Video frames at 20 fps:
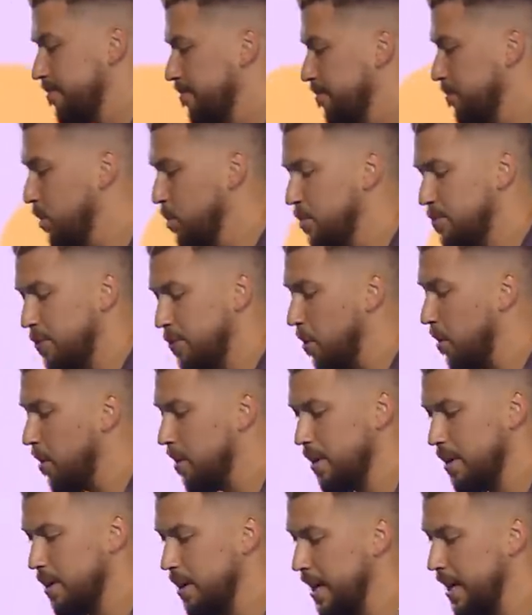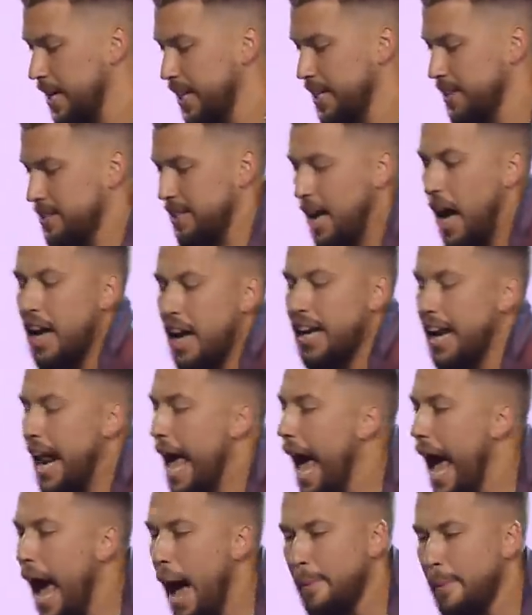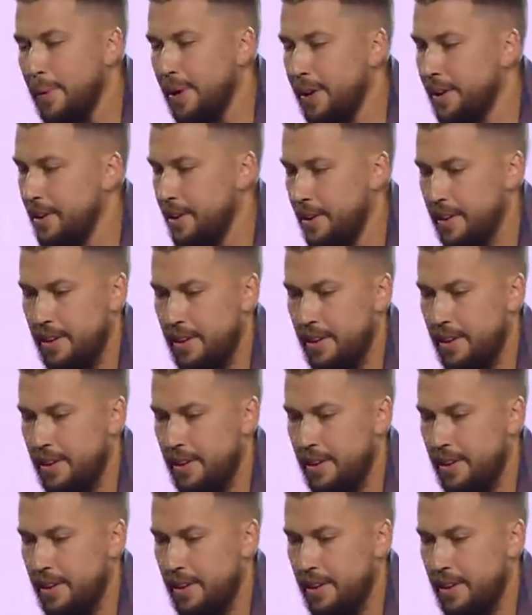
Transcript: move forward. It's not gonna happen.